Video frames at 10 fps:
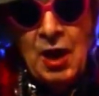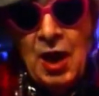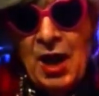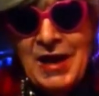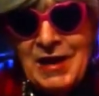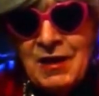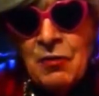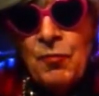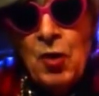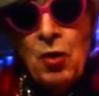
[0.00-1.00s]
ate
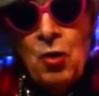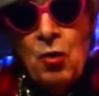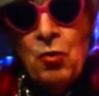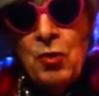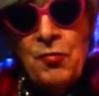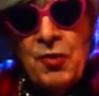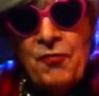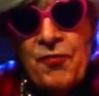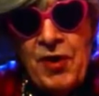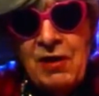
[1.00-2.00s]
all of the
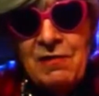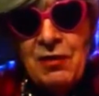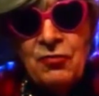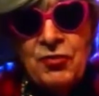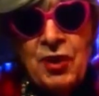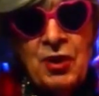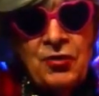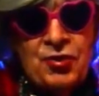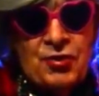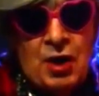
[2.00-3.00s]
Pharaoh's
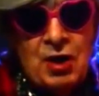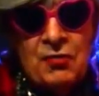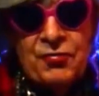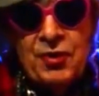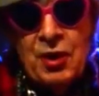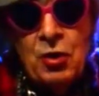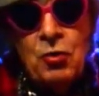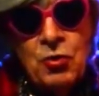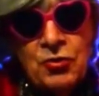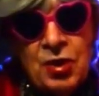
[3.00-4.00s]
staffs
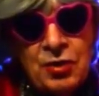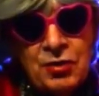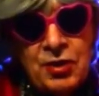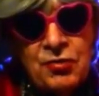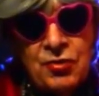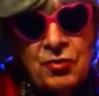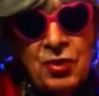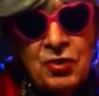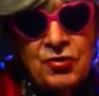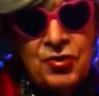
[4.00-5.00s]
who had turned into
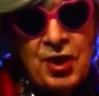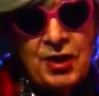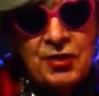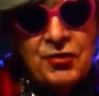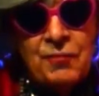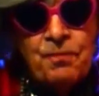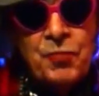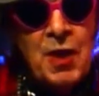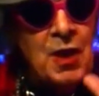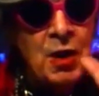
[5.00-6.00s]
snakes.
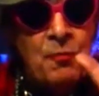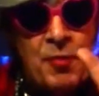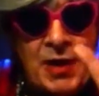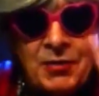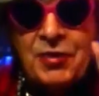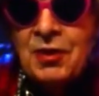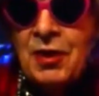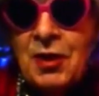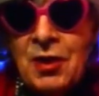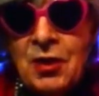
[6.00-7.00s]
But
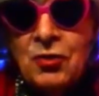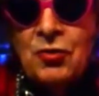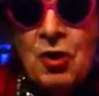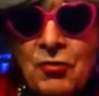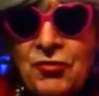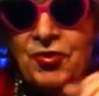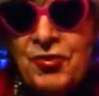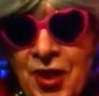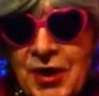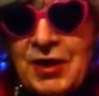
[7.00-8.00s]
God's
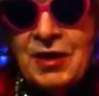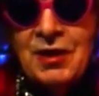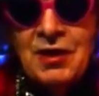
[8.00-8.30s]
snake,